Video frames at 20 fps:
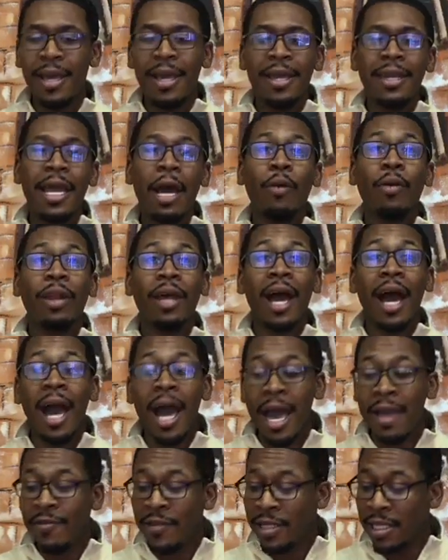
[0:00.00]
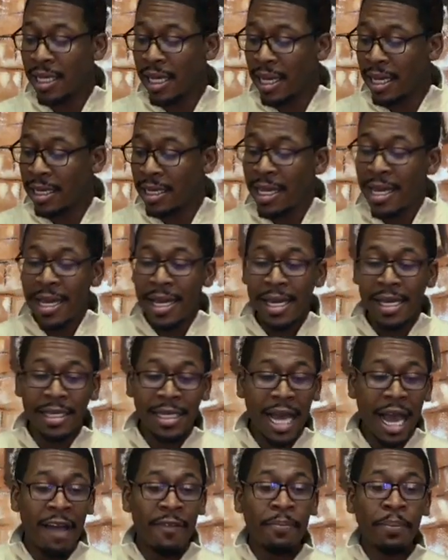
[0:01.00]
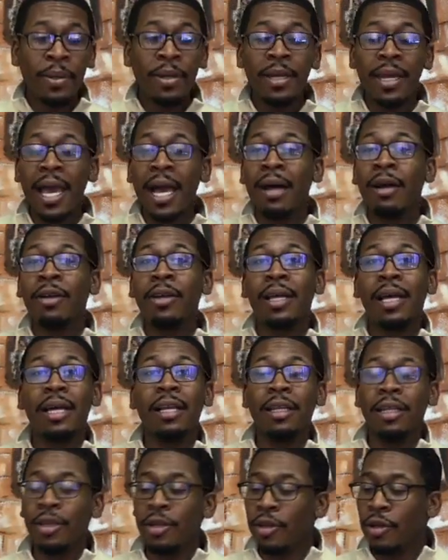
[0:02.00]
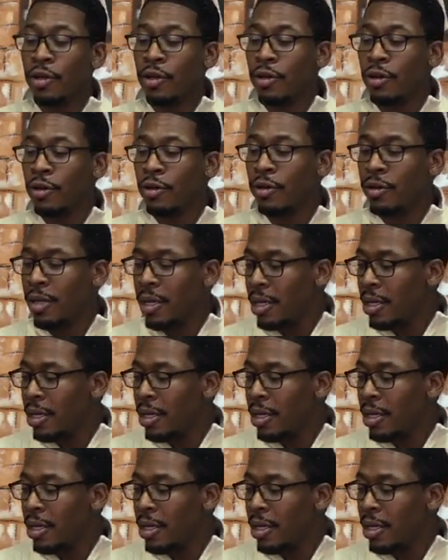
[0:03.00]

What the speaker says: Now what I've done is I've put out a little